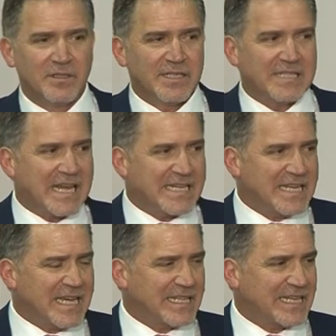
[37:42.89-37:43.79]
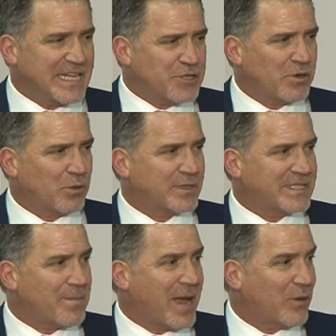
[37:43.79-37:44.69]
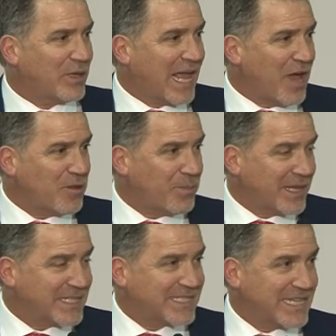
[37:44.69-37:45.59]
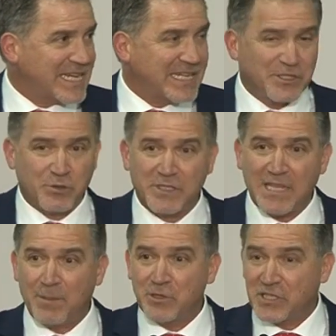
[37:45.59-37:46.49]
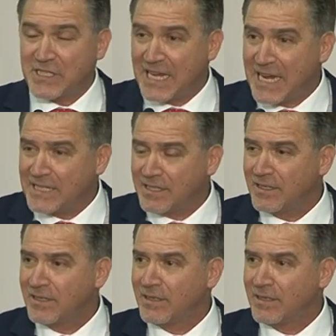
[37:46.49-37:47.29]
This idea that Israel would somehow allow the Palestinians to establish a state